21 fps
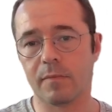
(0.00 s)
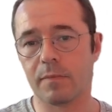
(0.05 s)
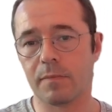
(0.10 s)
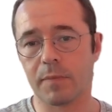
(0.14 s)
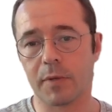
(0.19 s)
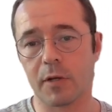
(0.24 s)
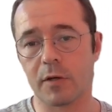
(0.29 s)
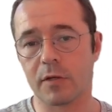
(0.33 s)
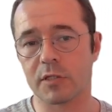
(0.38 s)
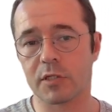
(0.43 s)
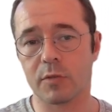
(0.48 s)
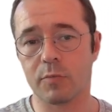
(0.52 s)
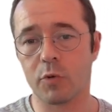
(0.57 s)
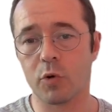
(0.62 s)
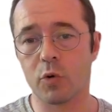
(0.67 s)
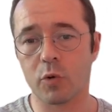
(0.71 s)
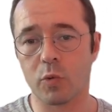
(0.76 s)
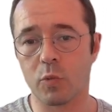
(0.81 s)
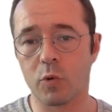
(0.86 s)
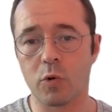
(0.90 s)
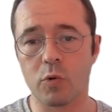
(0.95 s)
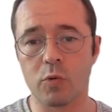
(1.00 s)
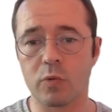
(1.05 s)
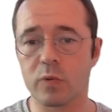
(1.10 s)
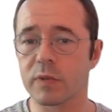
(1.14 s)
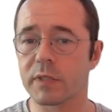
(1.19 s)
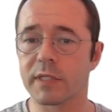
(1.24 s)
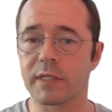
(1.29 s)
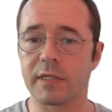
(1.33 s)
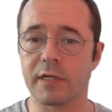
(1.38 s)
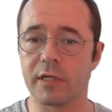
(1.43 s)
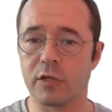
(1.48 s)
plasterboard
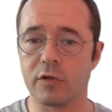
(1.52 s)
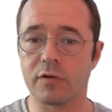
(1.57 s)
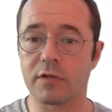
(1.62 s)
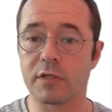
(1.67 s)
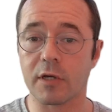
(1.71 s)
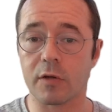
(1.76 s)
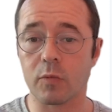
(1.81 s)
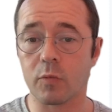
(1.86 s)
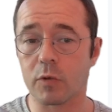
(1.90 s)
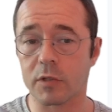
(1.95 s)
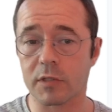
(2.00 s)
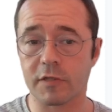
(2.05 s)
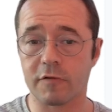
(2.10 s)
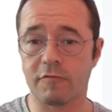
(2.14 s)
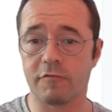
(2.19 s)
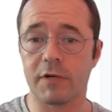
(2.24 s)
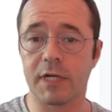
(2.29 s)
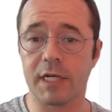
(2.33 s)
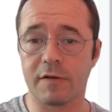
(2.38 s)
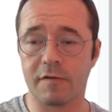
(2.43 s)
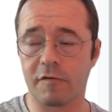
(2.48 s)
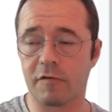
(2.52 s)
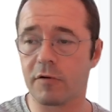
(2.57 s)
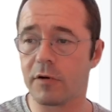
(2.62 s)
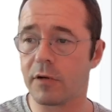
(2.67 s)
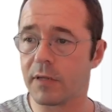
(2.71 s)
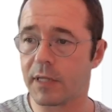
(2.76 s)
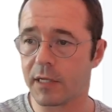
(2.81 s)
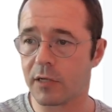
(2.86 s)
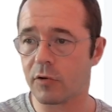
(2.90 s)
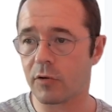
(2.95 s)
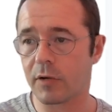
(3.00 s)
walls that you don't want to read through,
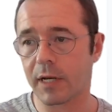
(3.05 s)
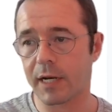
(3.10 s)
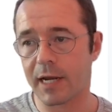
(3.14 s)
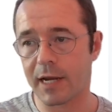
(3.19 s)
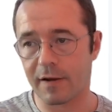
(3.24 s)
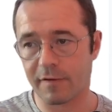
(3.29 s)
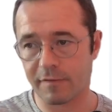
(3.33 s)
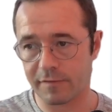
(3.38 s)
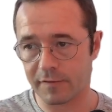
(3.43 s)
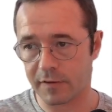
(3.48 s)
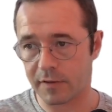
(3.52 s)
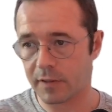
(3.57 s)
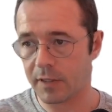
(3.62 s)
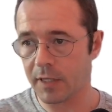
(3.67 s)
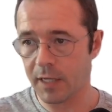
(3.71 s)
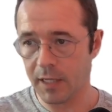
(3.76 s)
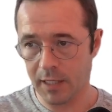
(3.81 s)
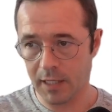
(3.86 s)
then you're going to have to